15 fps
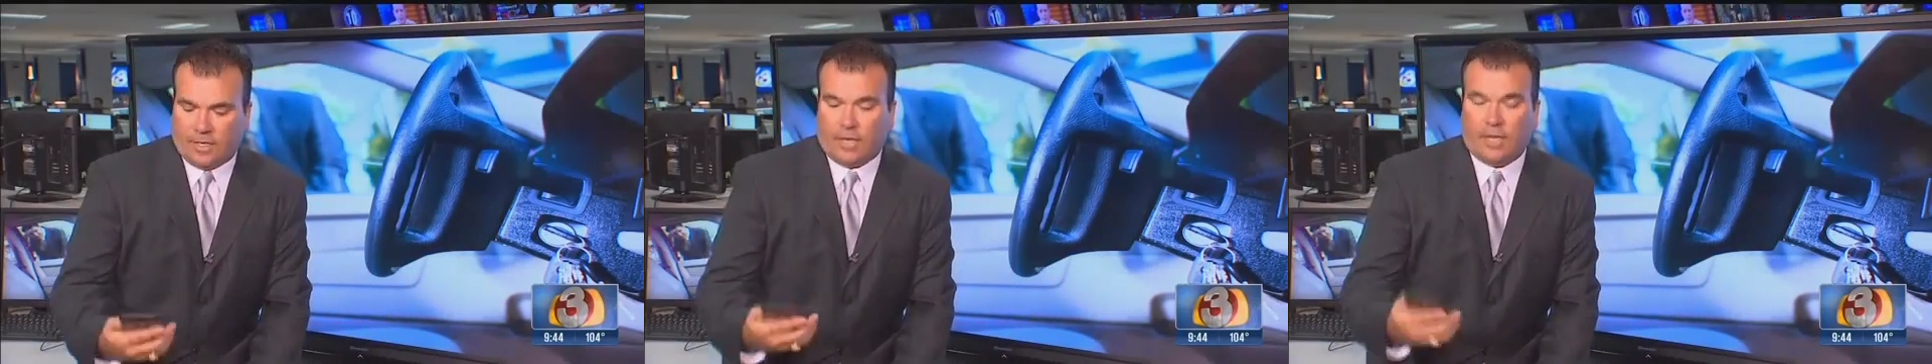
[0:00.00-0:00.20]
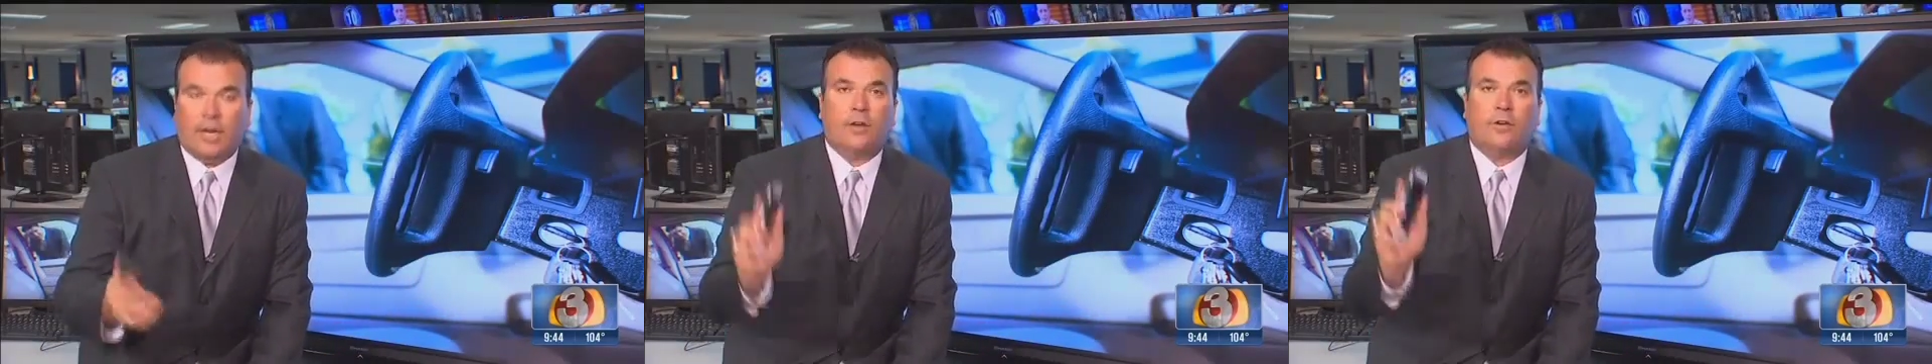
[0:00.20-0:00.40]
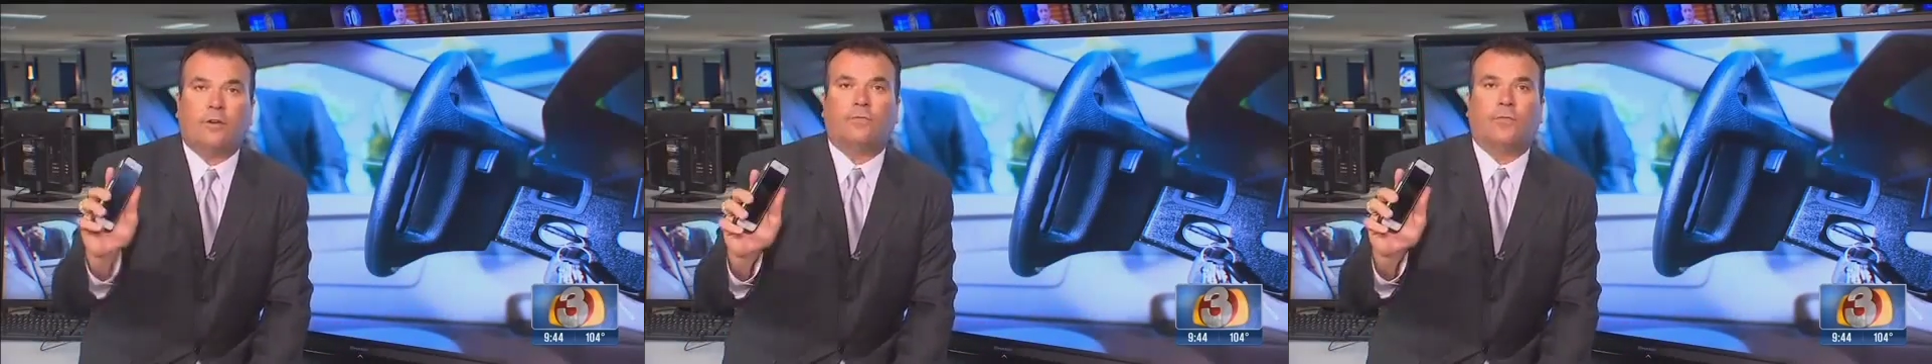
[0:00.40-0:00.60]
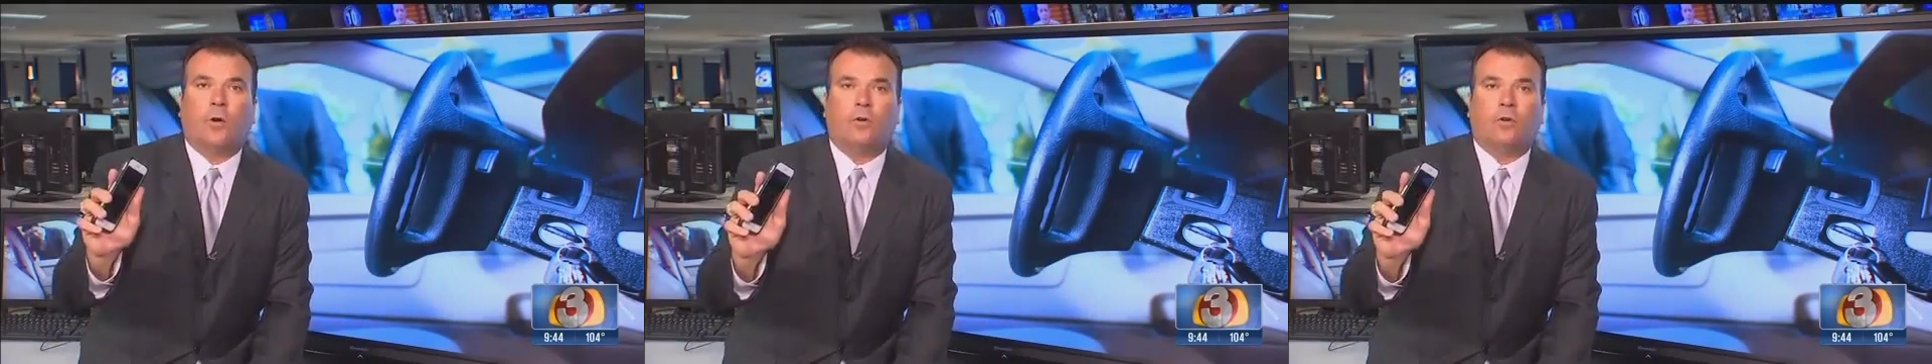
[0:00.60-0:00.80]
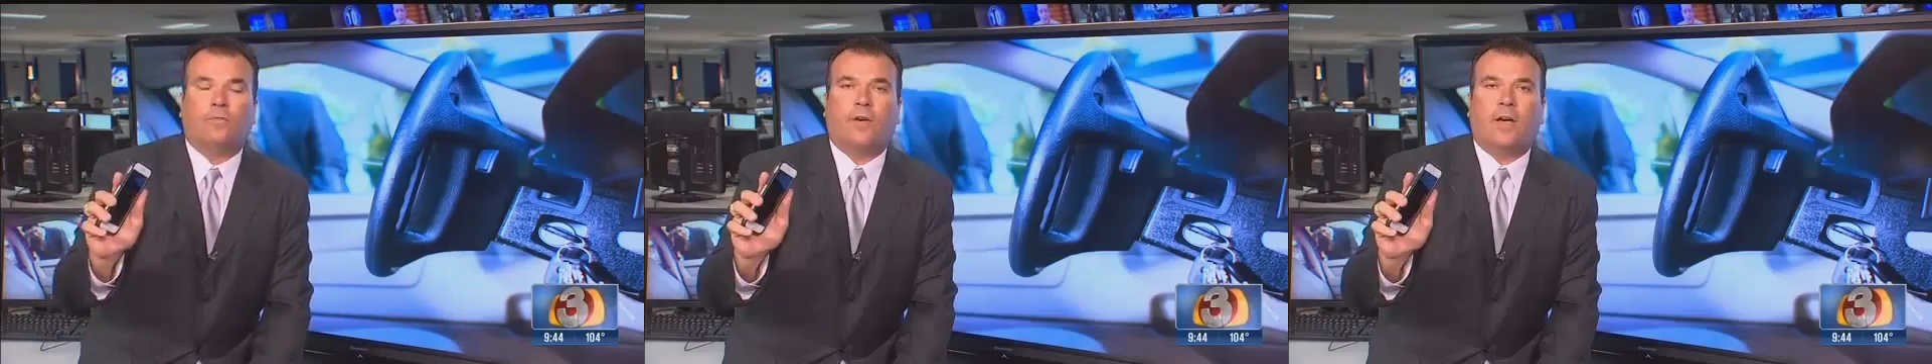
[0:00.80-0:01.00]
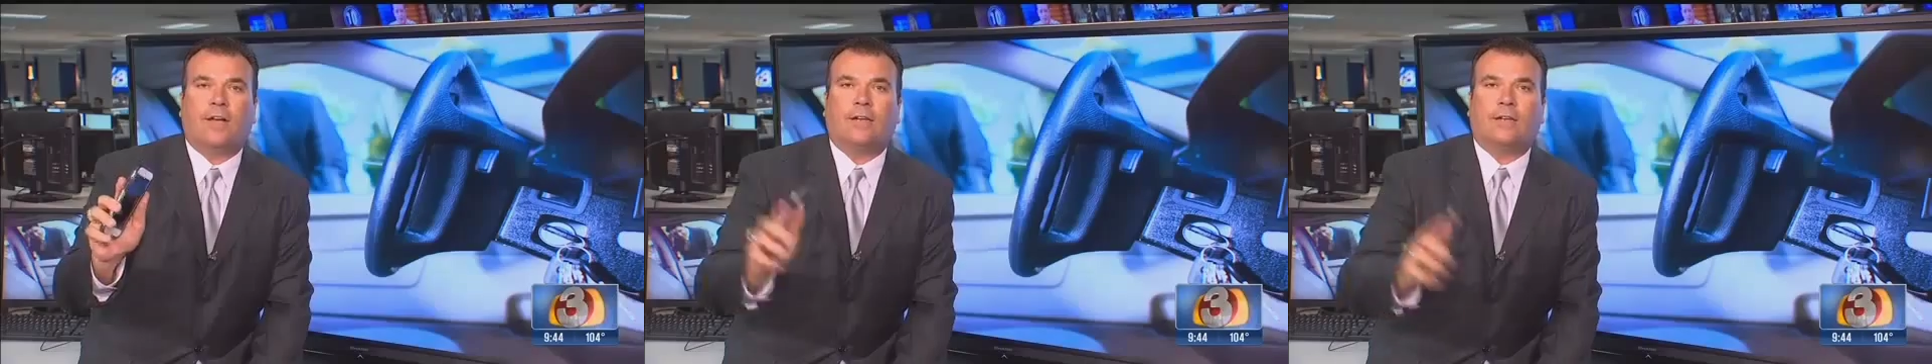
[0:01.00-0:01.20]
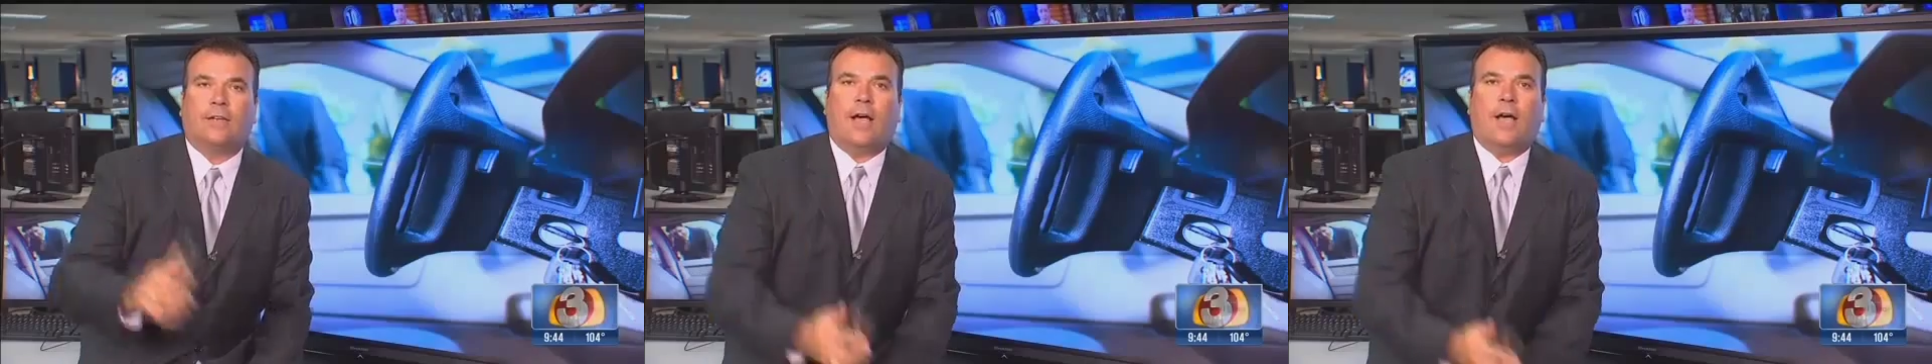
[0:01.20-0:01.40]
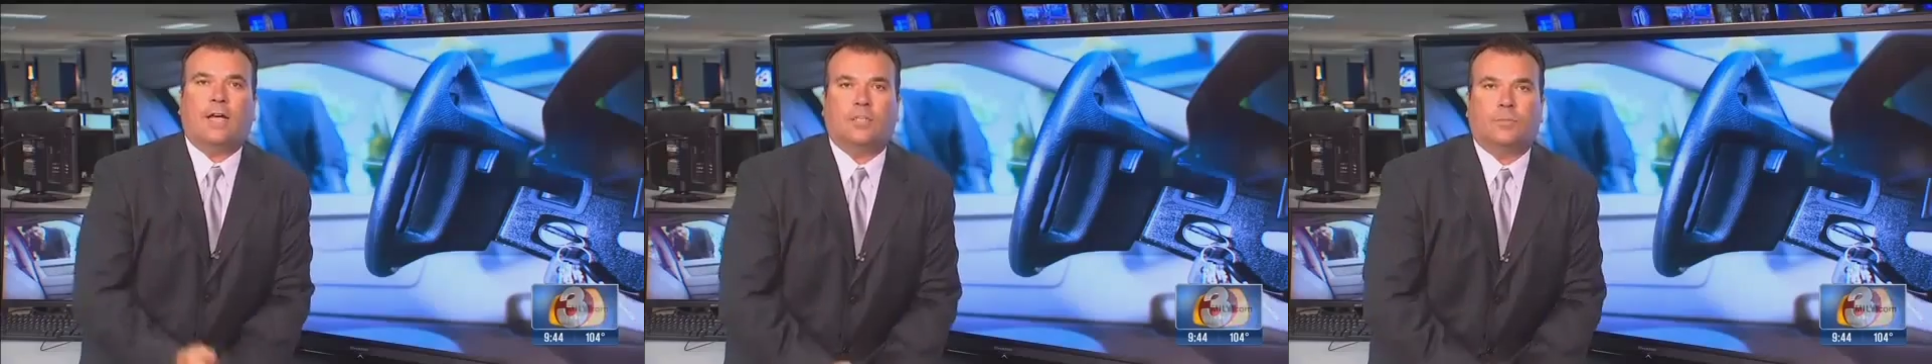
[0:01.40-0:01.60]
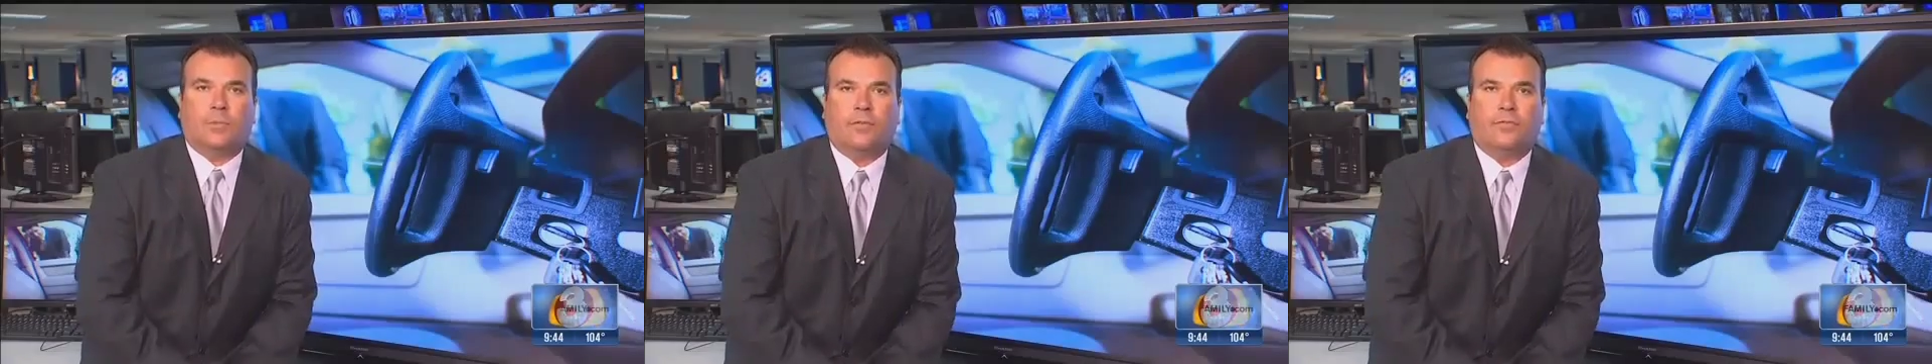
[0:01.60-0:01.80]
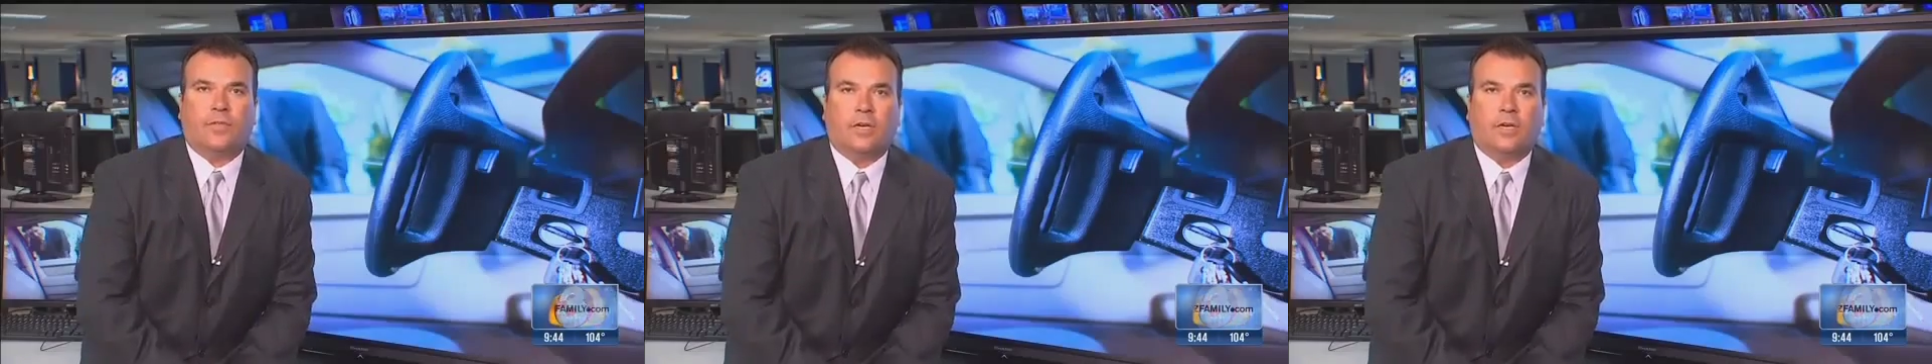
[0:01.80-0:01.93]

to get on your phone to find a locksmith